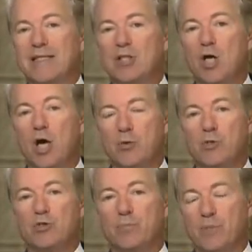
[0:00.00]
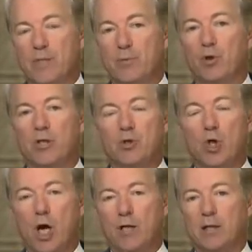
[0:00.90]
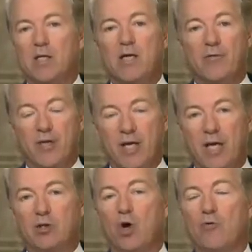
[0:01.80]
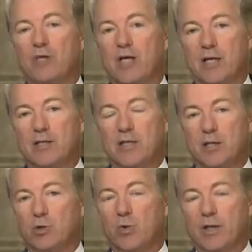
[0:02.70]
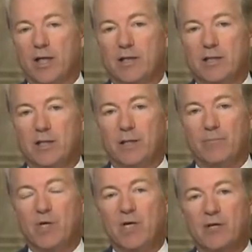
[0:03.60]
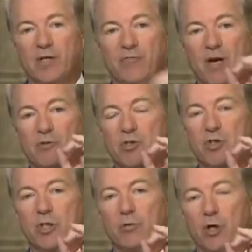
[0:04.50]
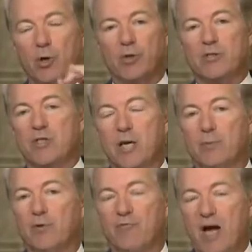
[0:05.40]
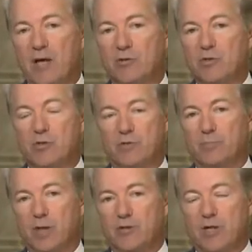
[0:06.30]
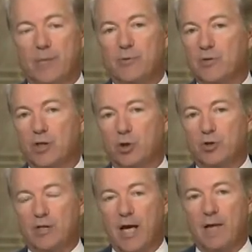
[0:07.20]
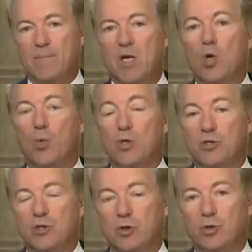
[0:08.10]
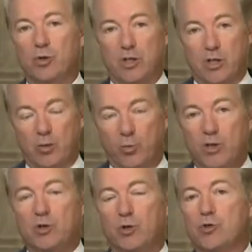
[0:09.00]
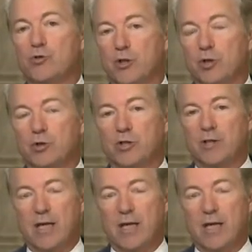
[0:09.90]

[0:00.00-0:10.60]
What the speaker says: at least hundreds of people in China that had COVID-19 in 2019. They found zero in a sample of thousands of blood samples they looked at, which to the researchers that looked